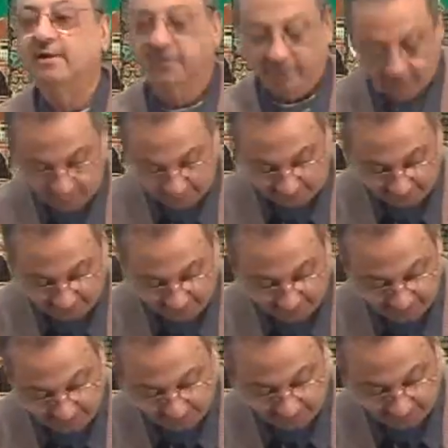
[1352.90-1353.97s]
Okay.
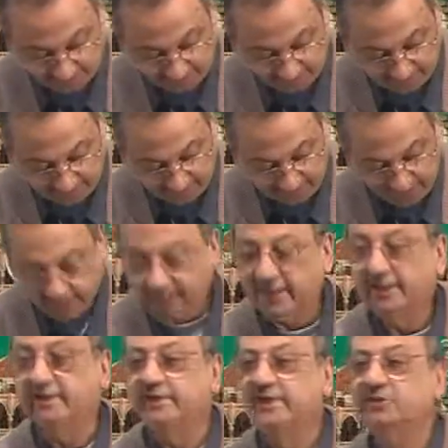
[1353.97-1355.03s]
Yes, brother.
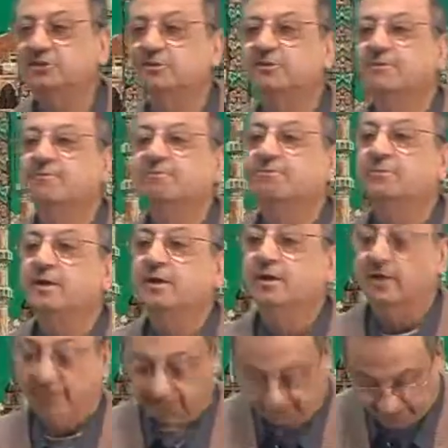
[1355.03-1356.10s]
In this,
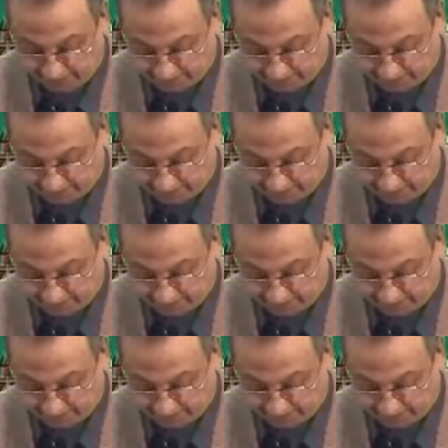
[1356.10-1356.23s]
it